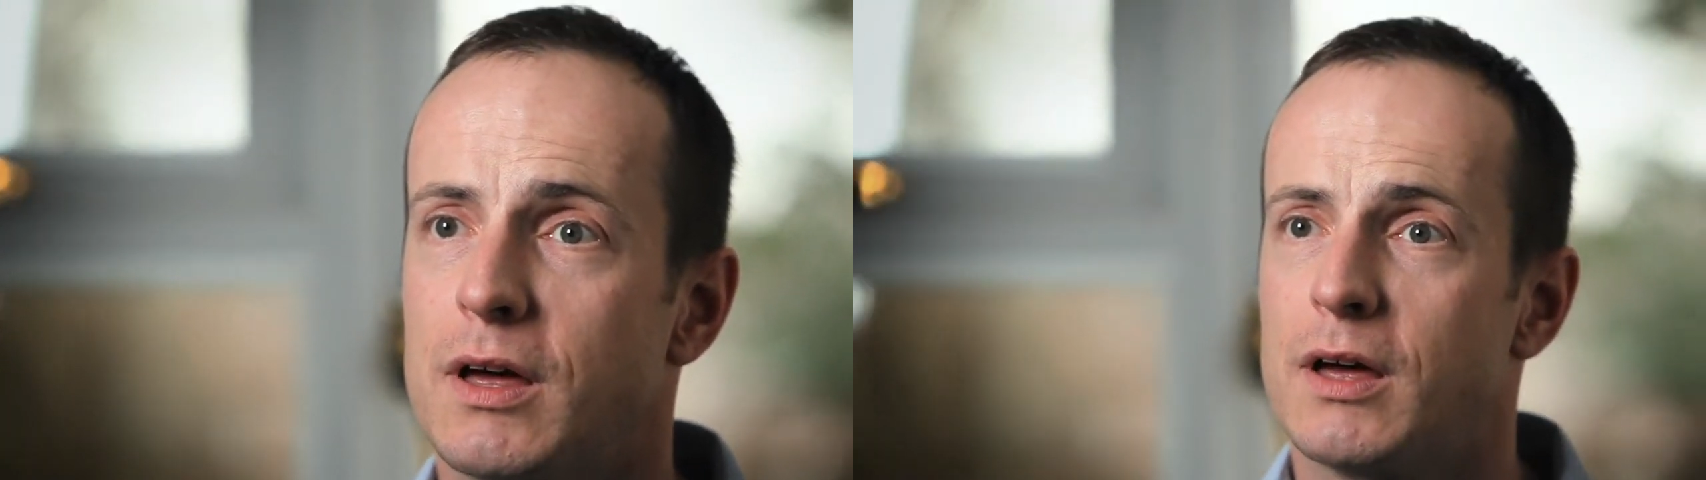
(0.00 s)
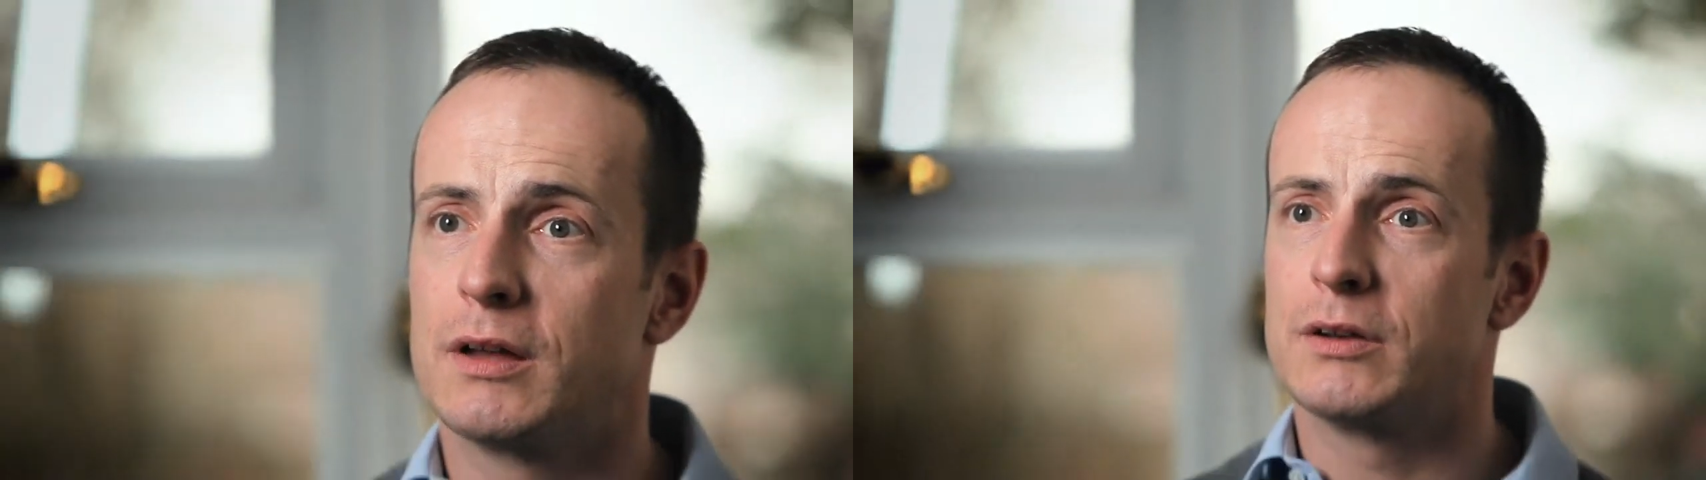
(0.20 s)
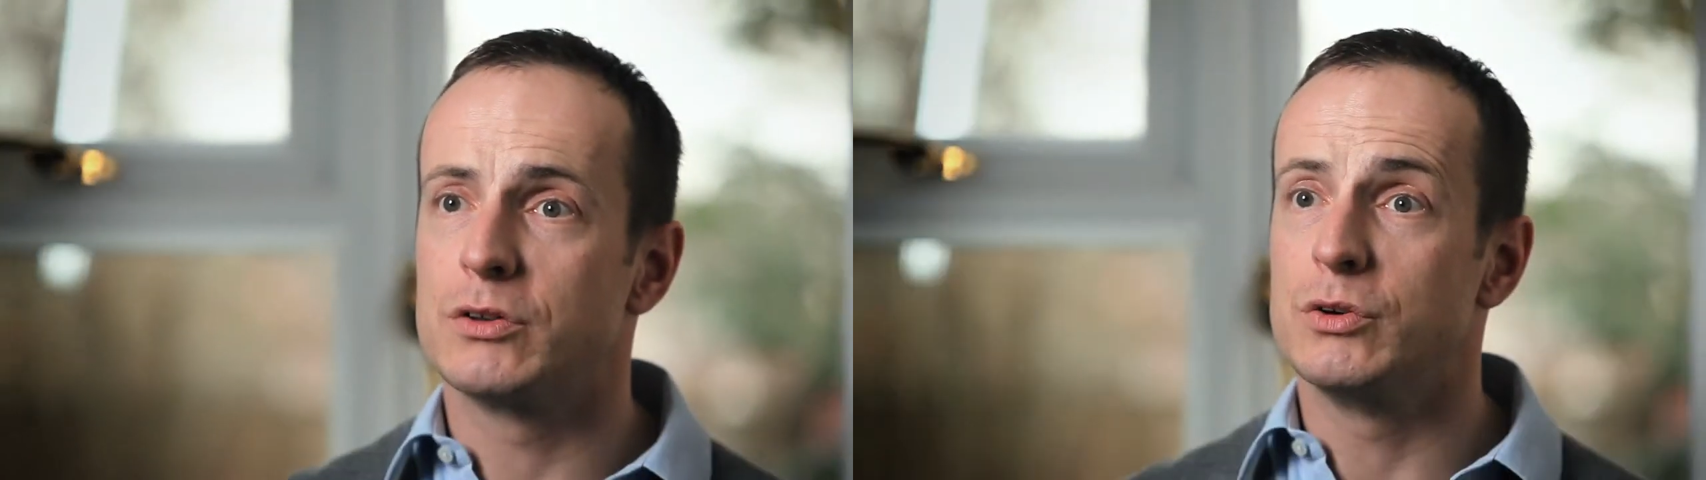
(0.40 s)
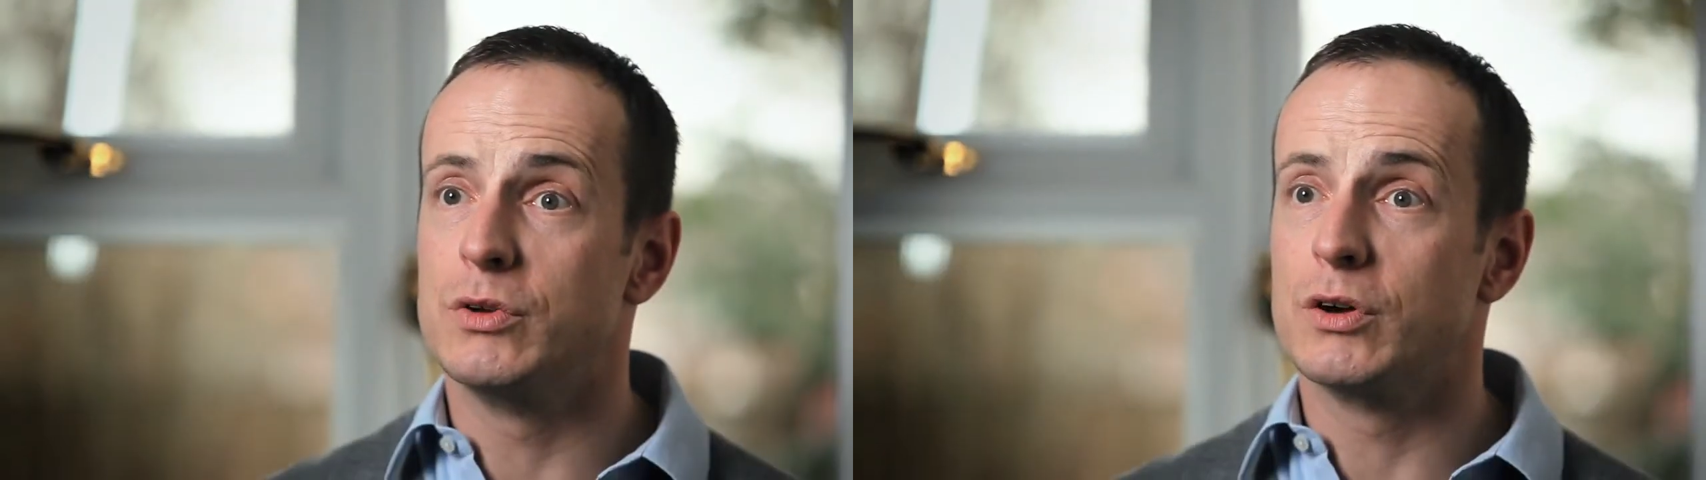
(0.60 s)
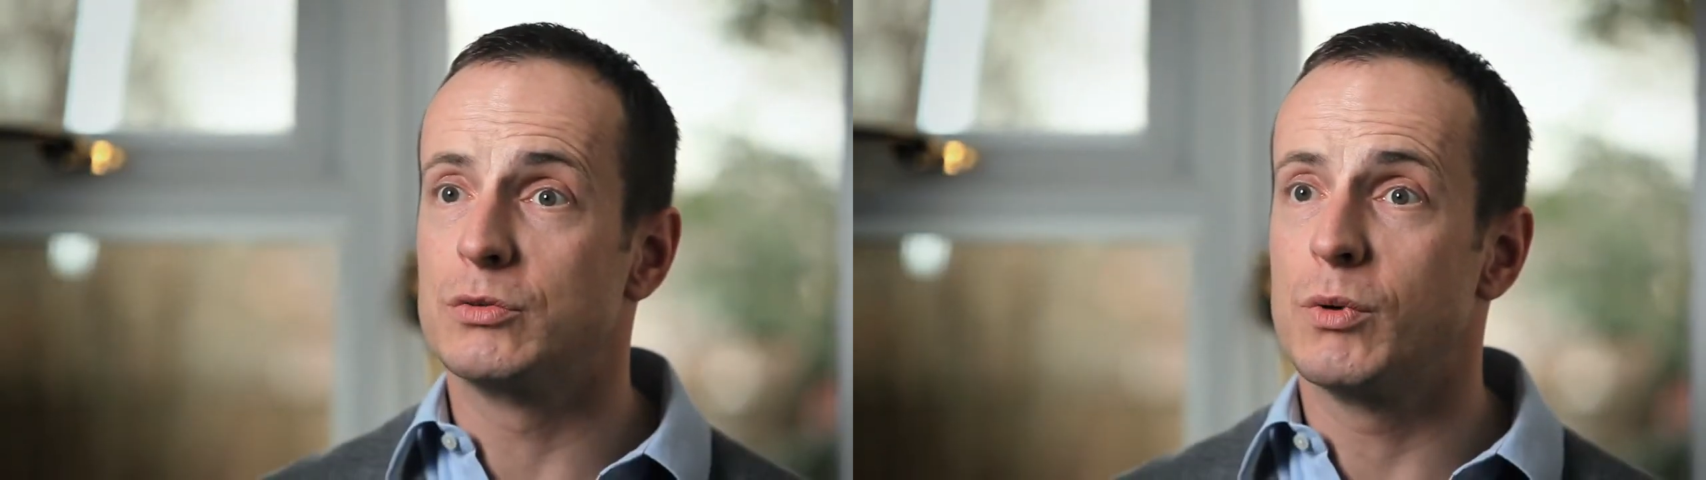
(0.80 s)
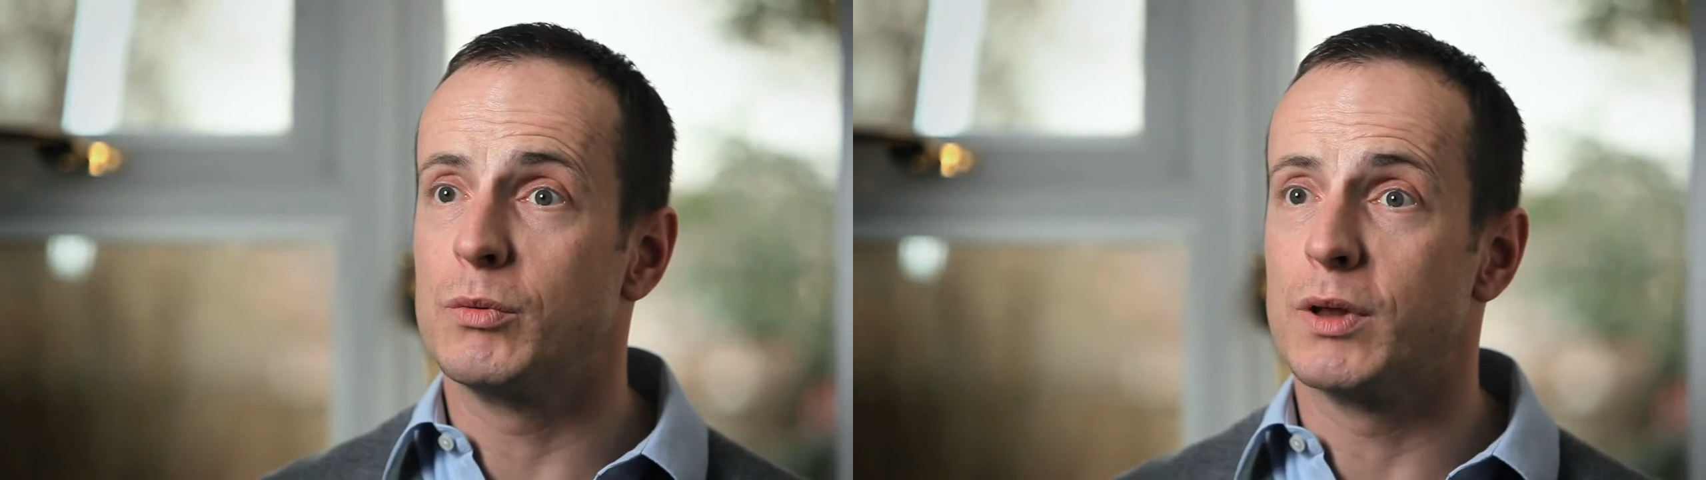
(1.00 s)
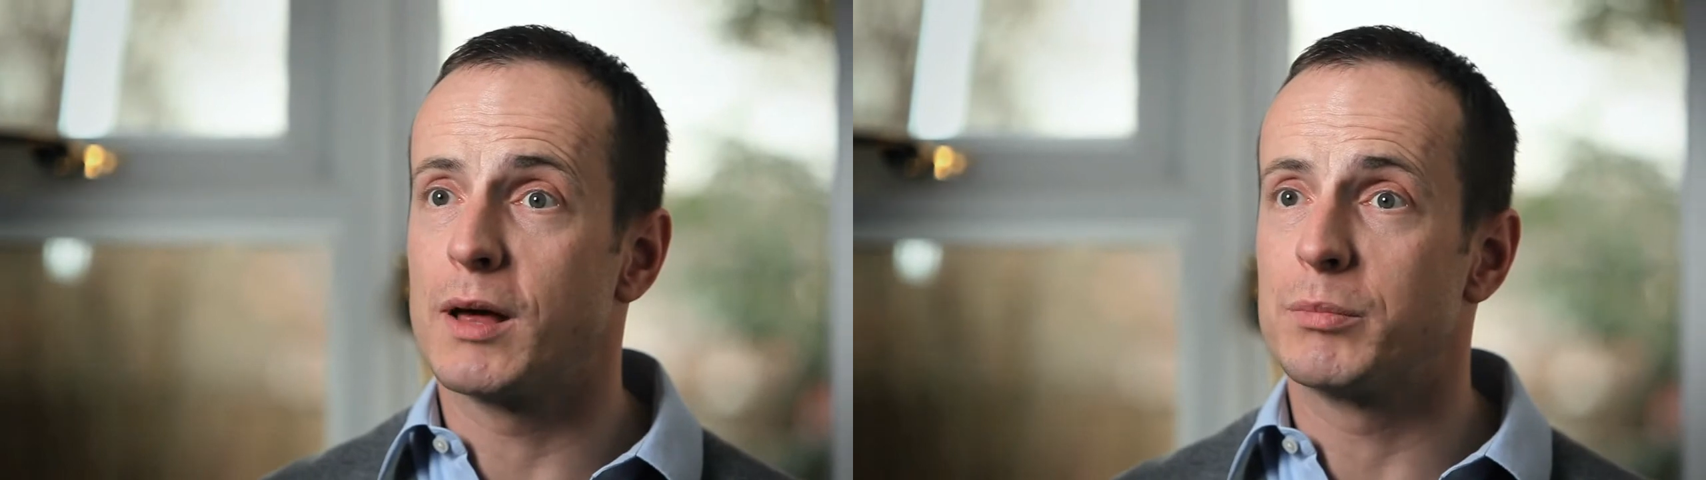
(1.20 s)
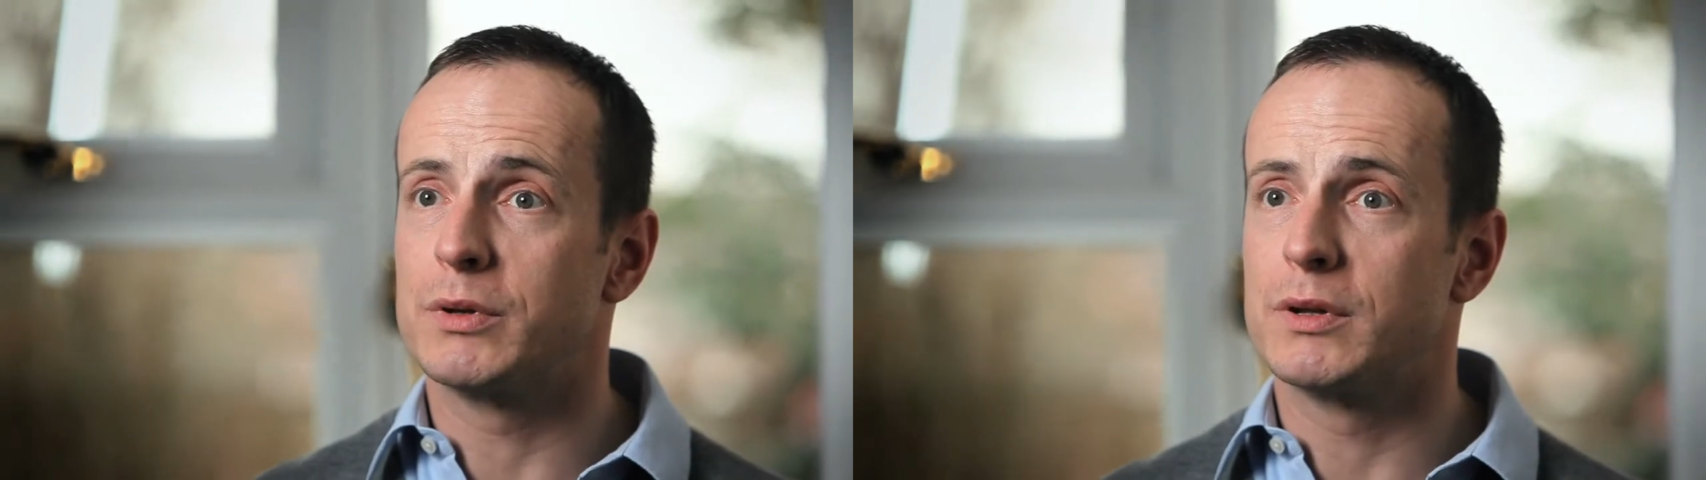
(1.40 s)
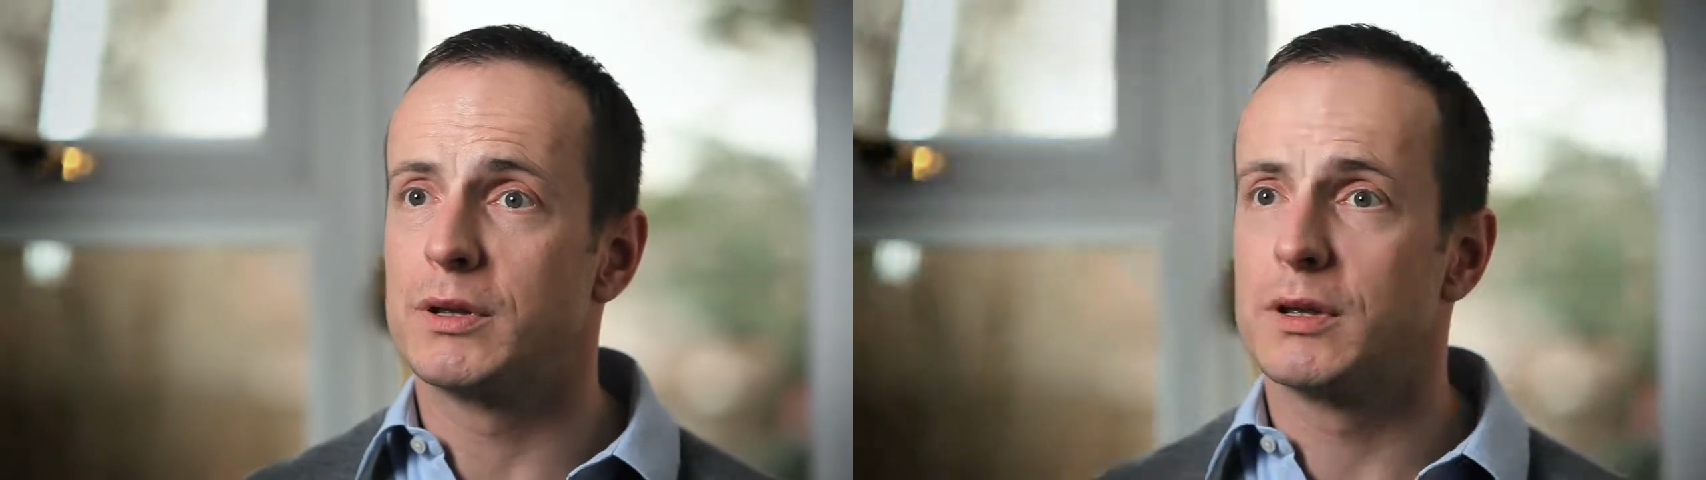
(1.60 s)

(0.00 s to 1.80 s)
and who knows what will happen.